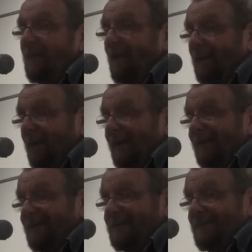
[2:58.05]
plot
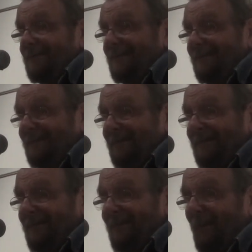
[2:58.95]
line as
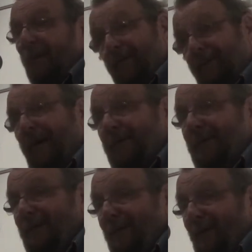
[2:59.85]
what developed
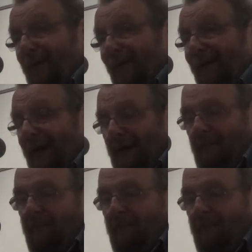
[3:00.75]
into the book, okay?